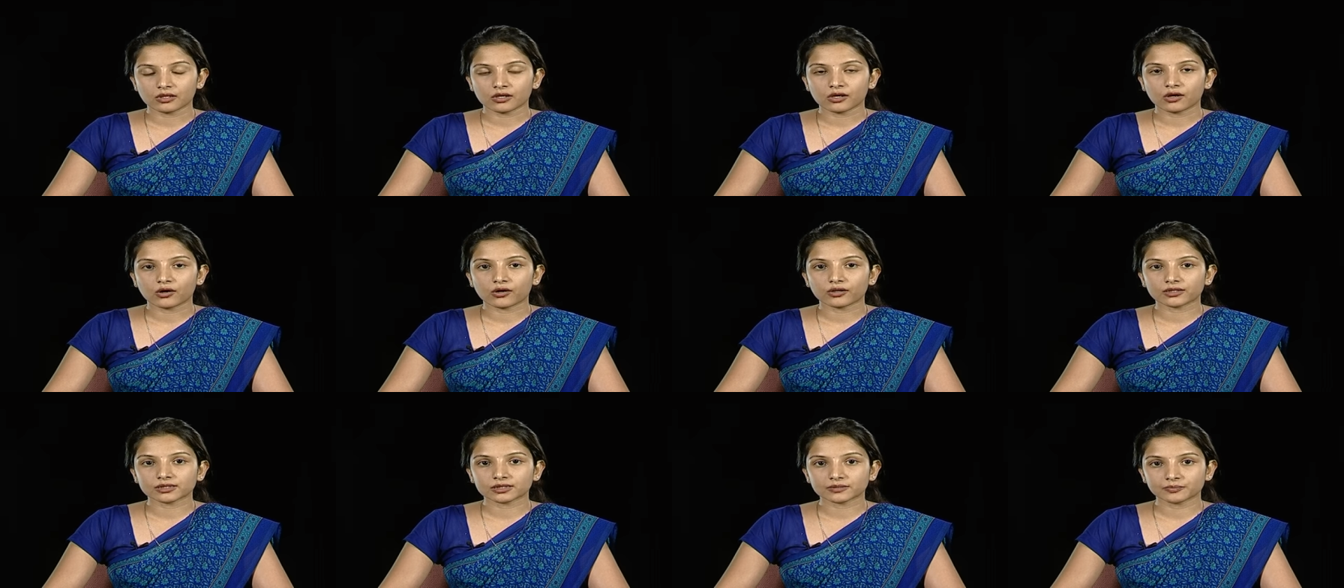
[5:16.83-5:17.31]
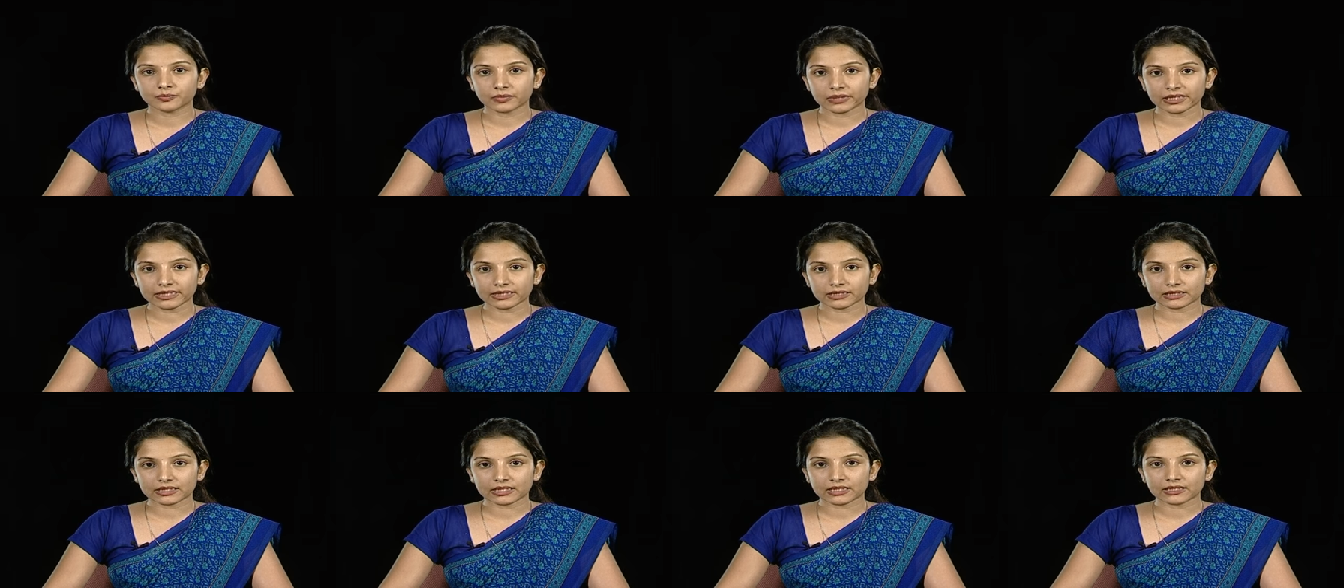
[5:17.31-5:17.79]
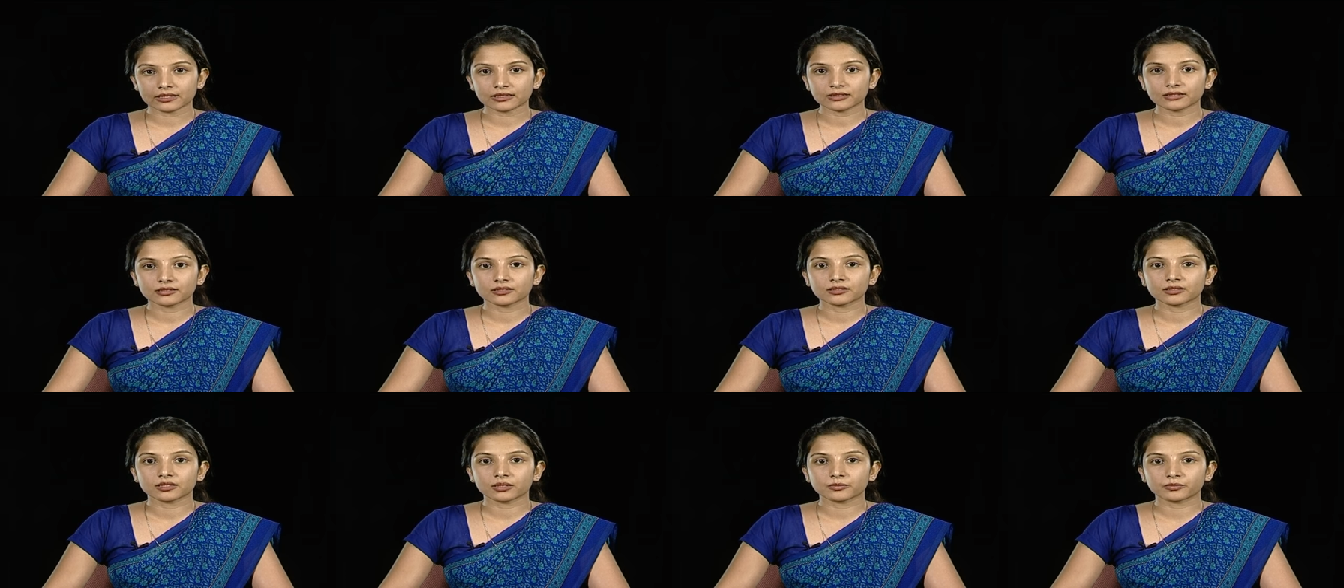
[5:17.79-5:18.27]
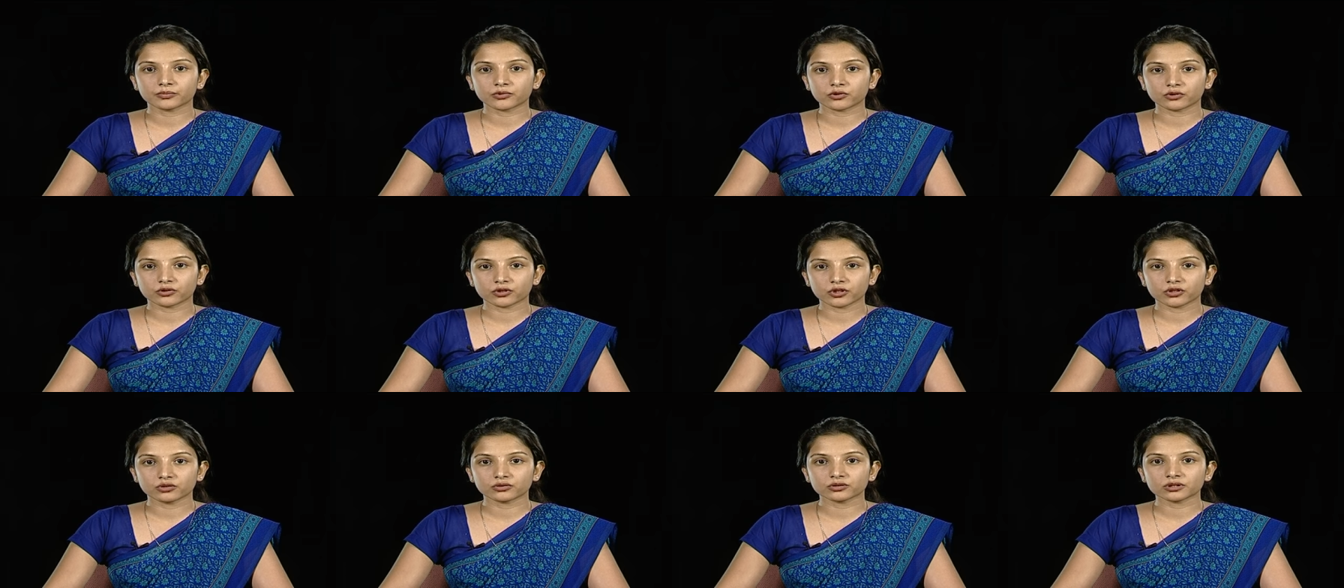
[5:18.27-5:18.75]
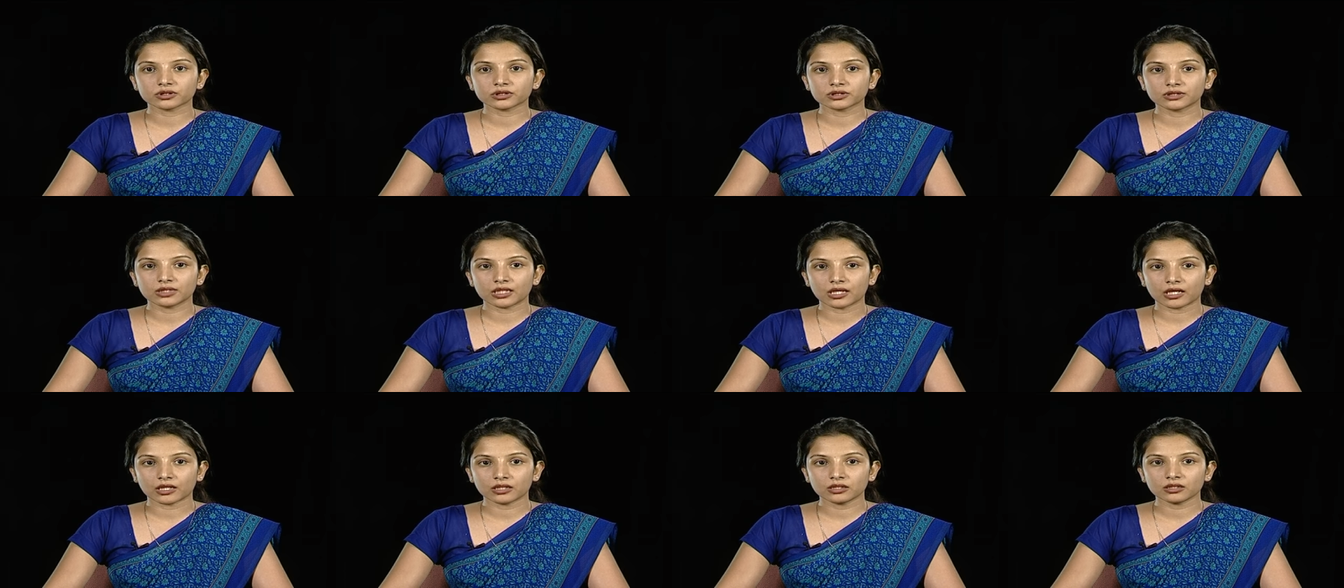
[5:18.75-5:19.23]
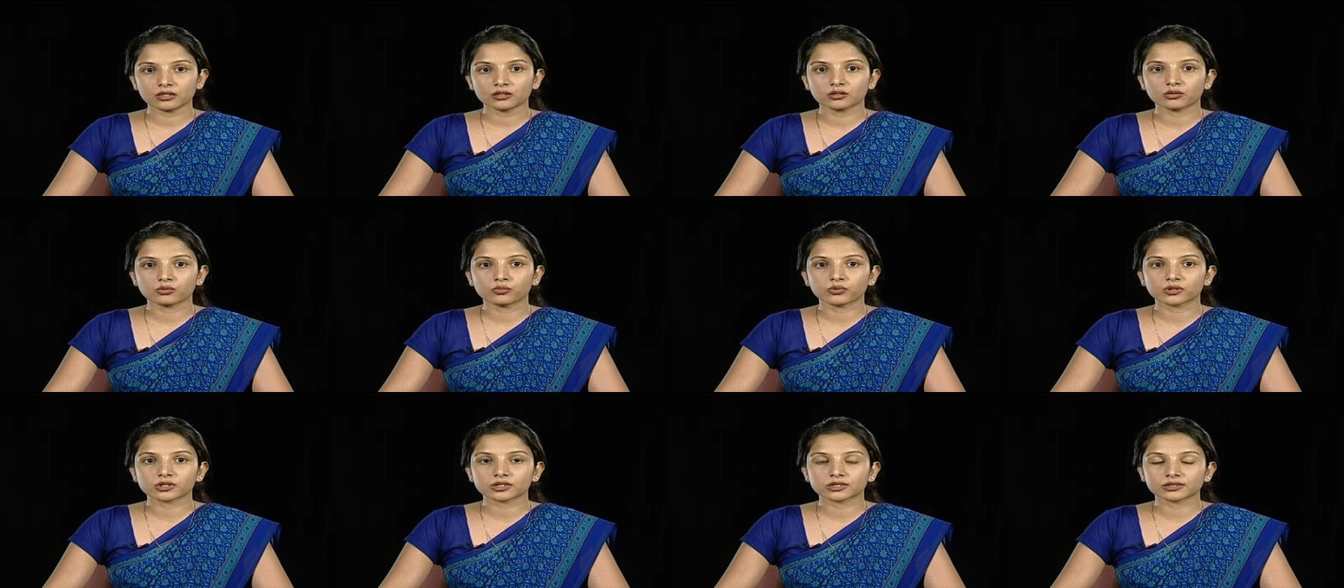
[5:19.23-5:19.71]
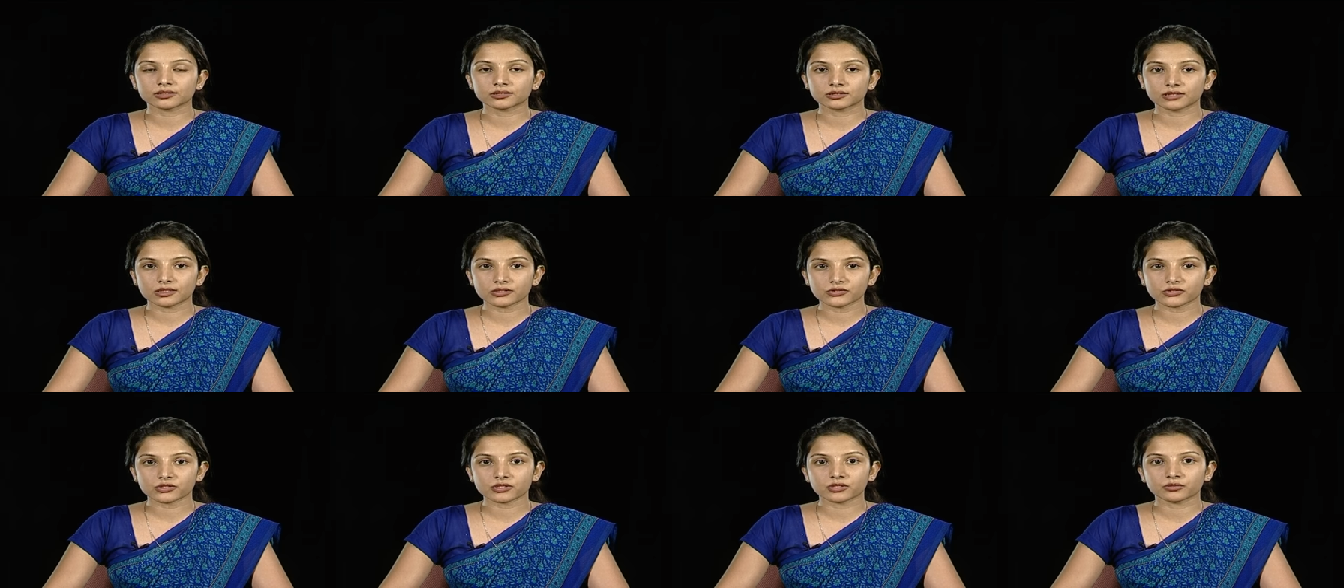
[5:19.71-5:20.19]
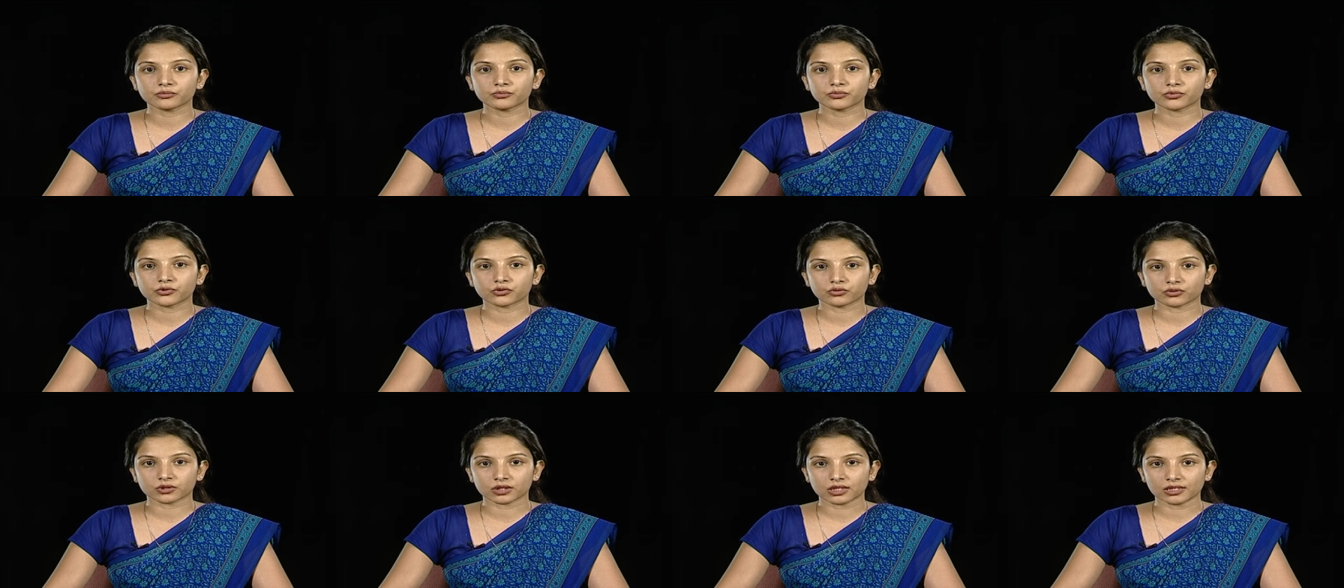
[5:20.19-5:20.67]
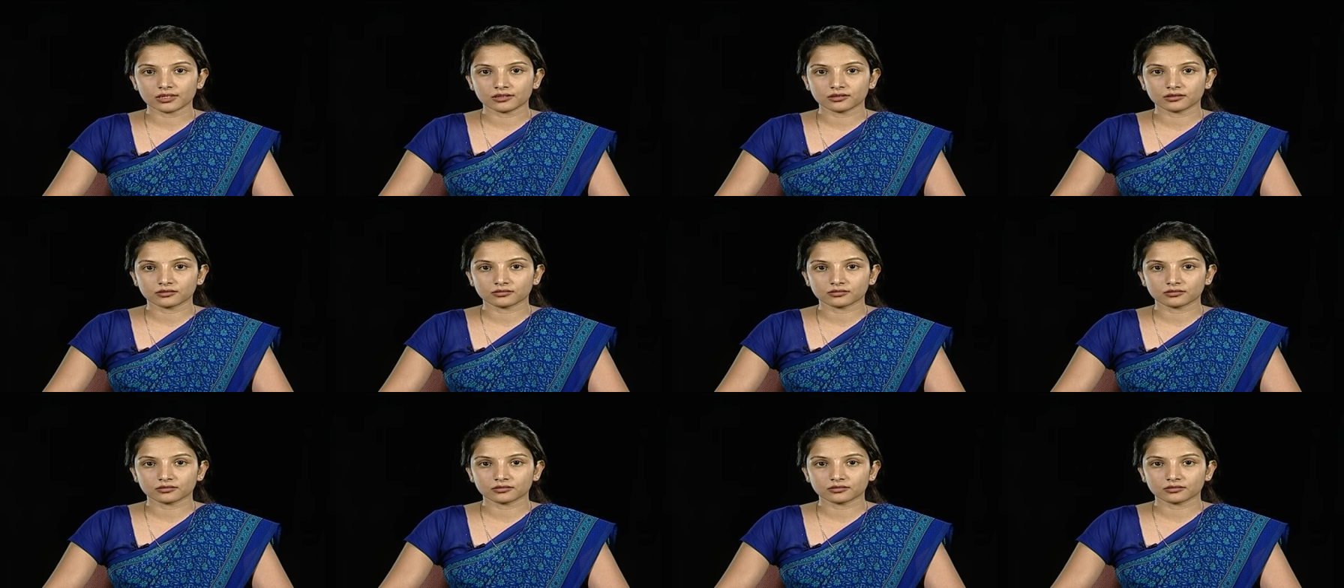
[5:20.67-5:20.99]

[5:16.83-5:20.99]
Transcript: On splitting, they produce dal which is rich in protein.